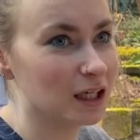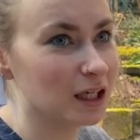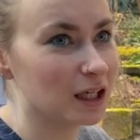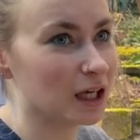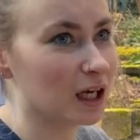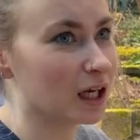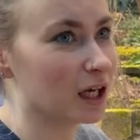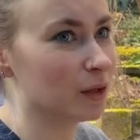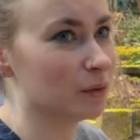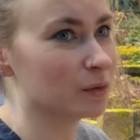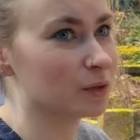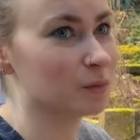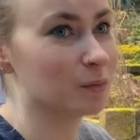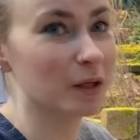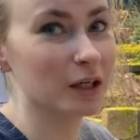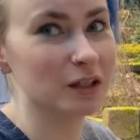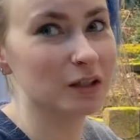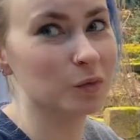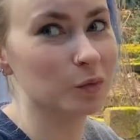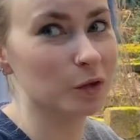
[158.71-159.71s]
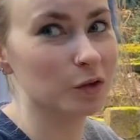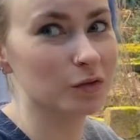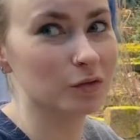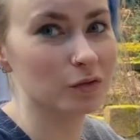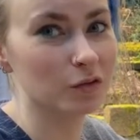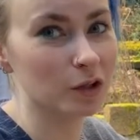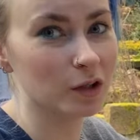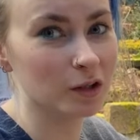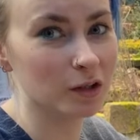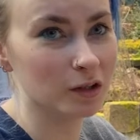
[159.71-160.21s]
and I was management
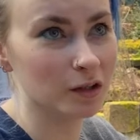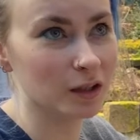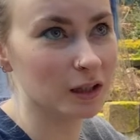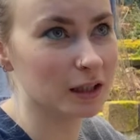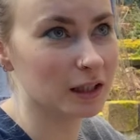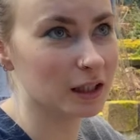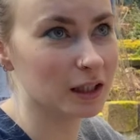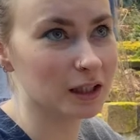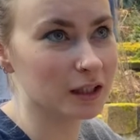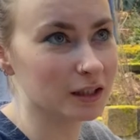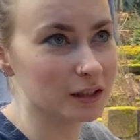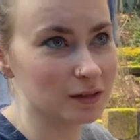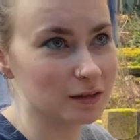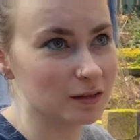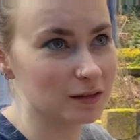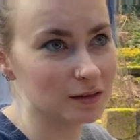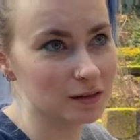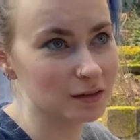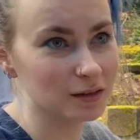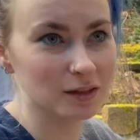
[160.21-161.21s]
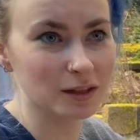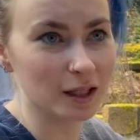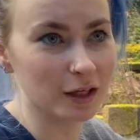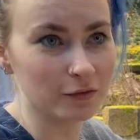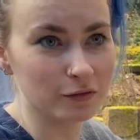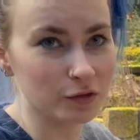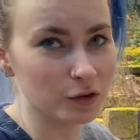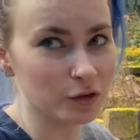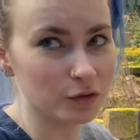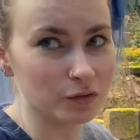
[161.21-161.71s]
for I think
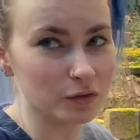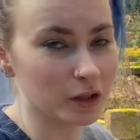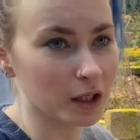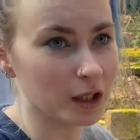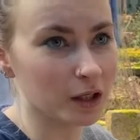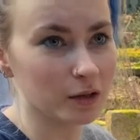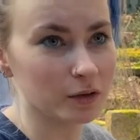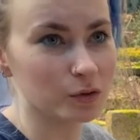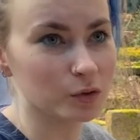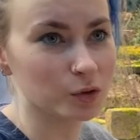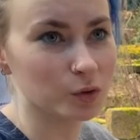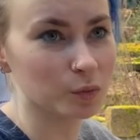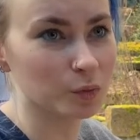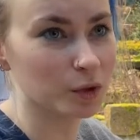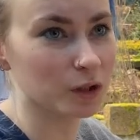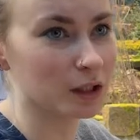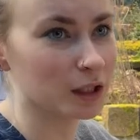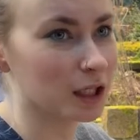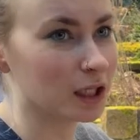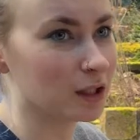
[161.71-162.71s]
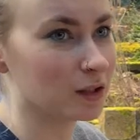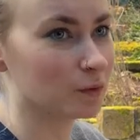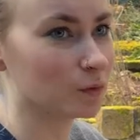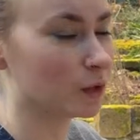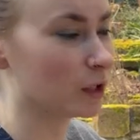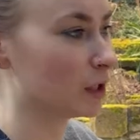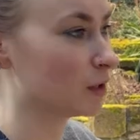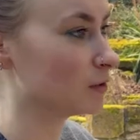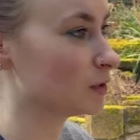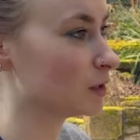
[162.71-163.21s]
7 of those, but then
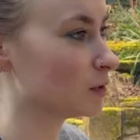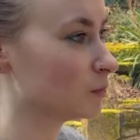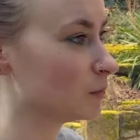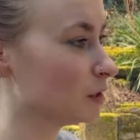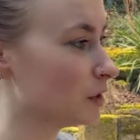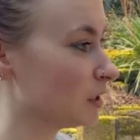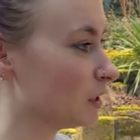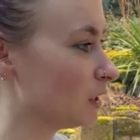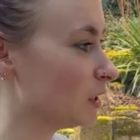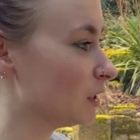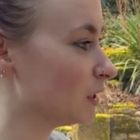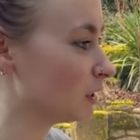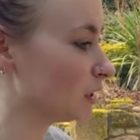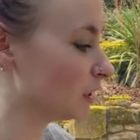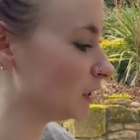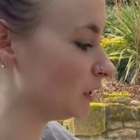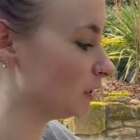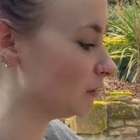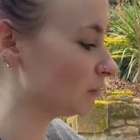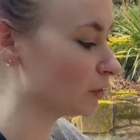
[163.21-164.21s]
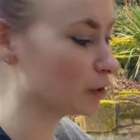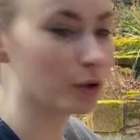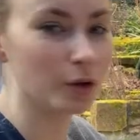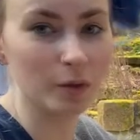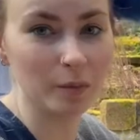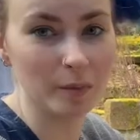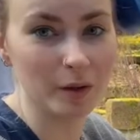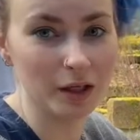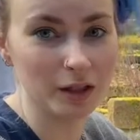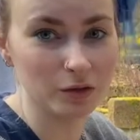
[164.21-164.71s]
when I was on maternity leave I
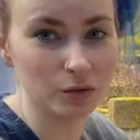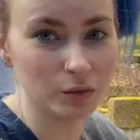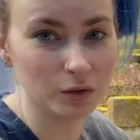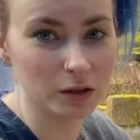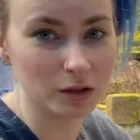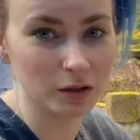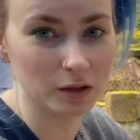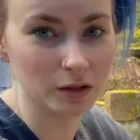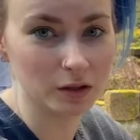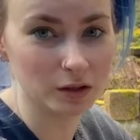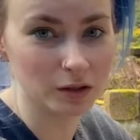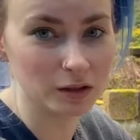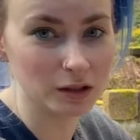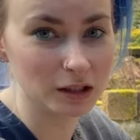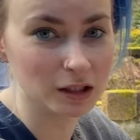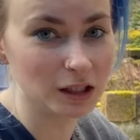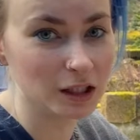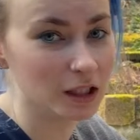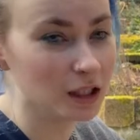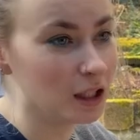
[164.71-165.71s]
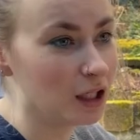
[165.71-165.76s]
got made redundant,